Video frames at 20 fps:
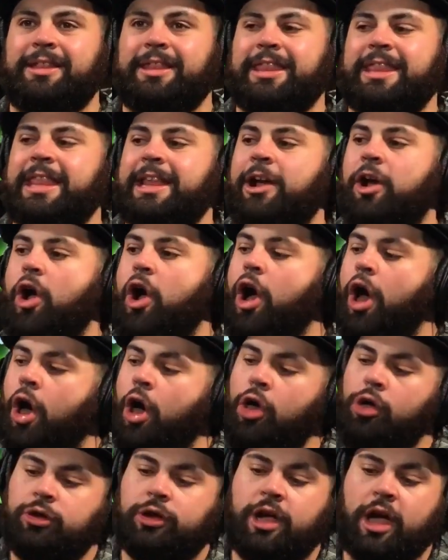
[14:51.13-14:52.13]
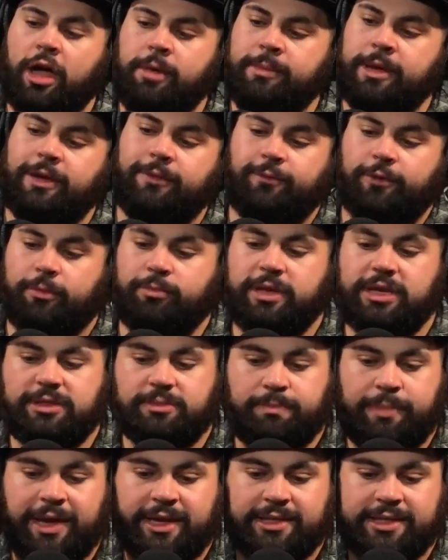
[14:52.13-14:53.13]
They're all coming from these
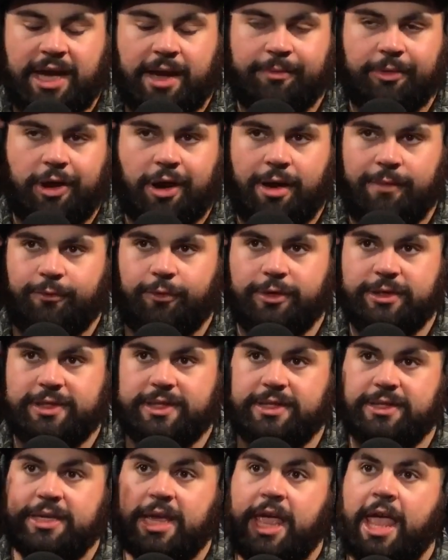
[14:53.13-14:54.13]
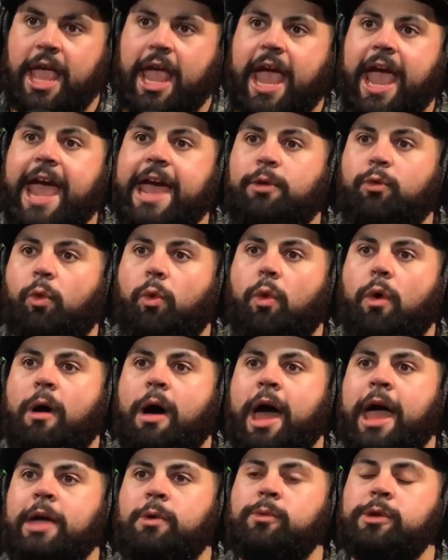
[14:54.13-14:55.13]
big time conferences. And
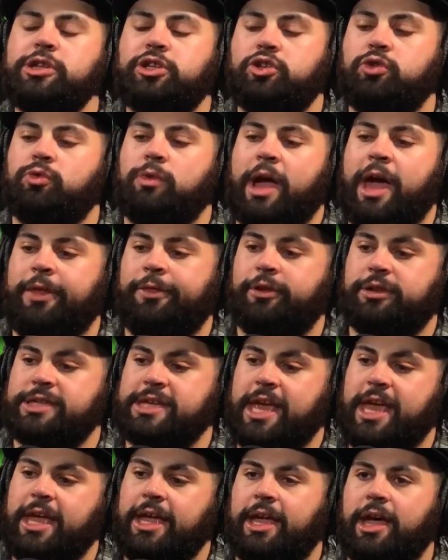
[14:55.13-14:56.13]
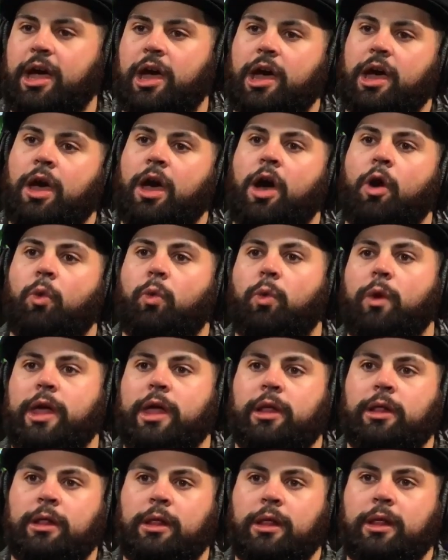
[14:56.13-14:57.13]
why would you rather take a
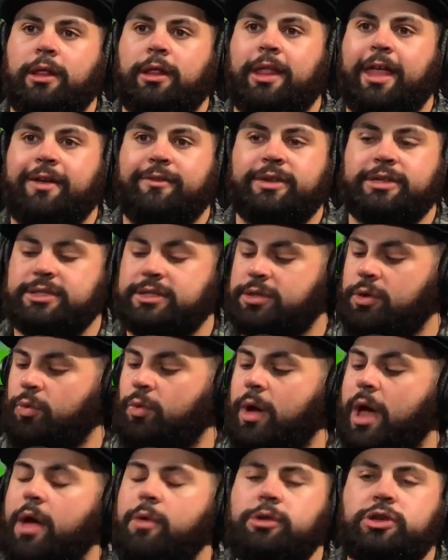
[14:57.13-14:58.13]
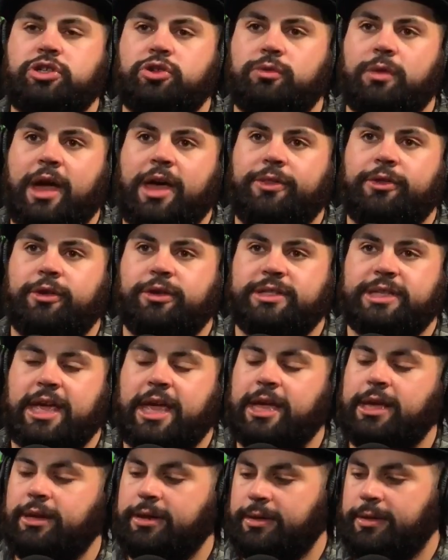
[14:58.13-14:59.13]
Will Levis? Why would you rather
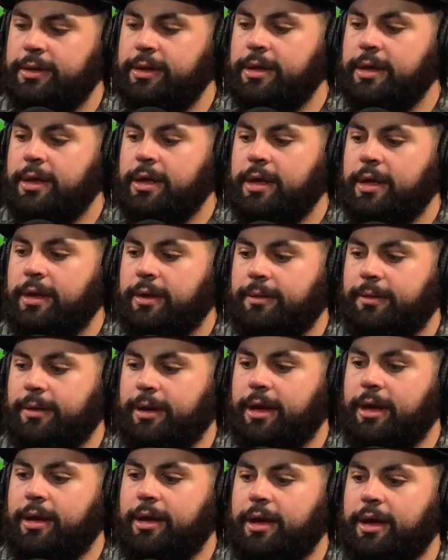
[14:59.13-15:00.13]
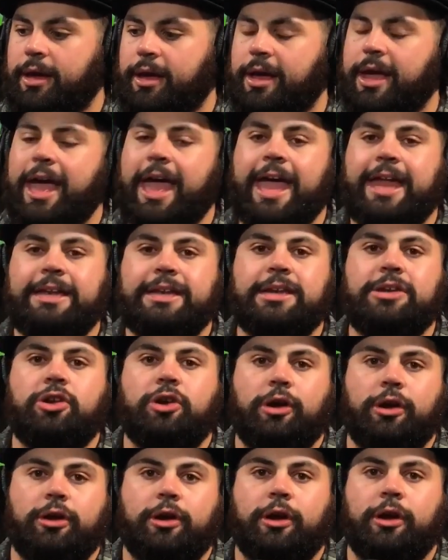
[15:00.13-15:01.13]
take a Hendon
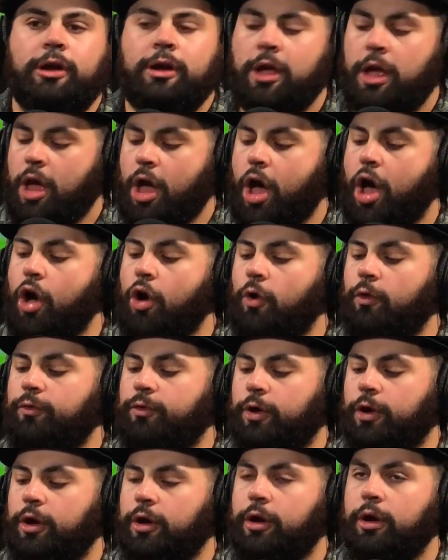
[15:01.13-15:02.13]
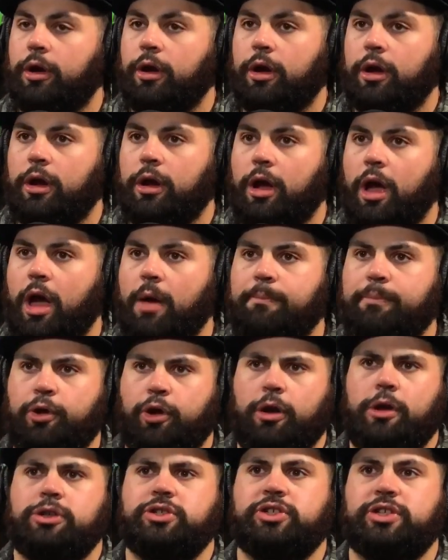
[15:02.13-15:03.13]
Hooker over a
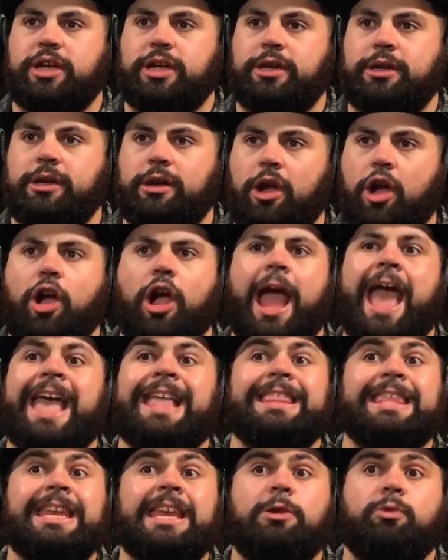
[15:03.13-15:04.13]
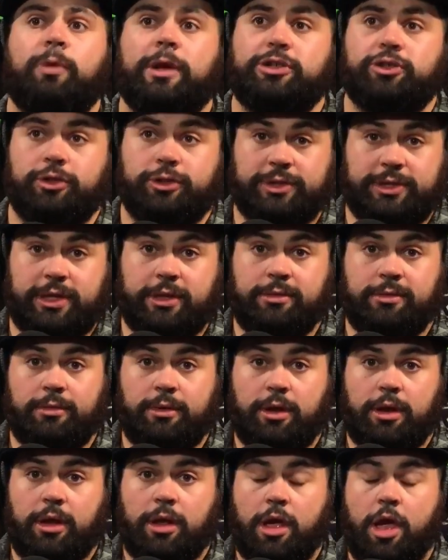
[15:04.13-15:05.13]
person, or Anthony Richardson
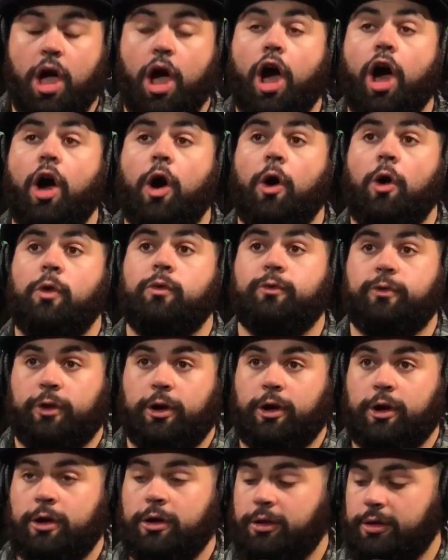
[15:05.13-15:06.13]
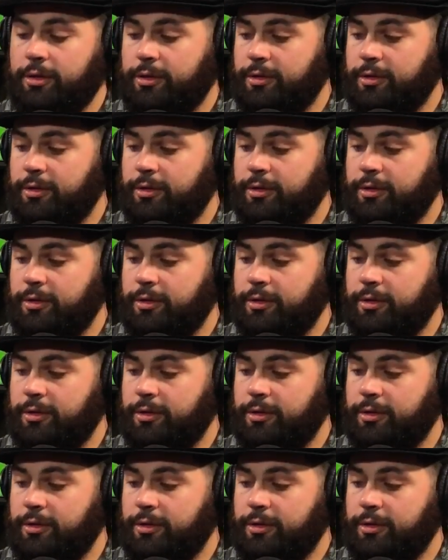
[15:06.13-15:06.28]
over